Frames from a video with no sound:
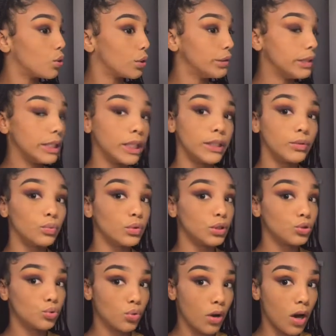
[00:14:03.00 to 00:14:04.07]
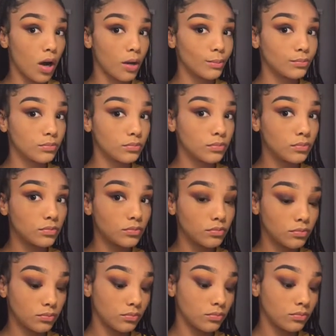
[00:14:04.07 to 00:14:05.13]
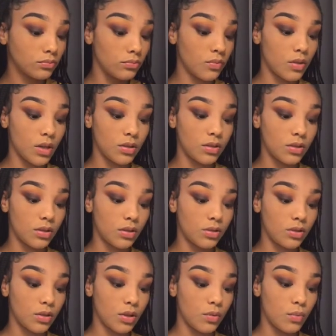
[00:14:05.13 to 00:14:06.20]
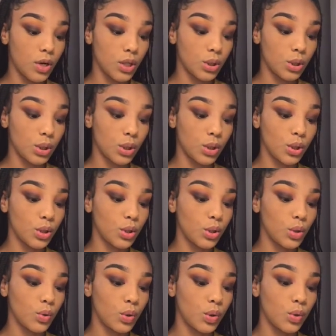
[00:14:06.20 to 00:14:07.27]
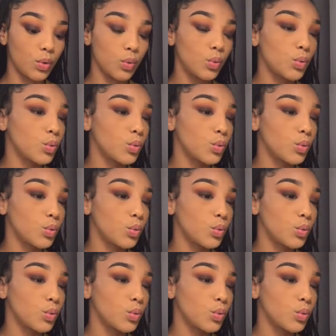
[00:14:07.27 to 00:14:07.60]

all you need is one drop. Watch this, y'all. Watch this. Hold on.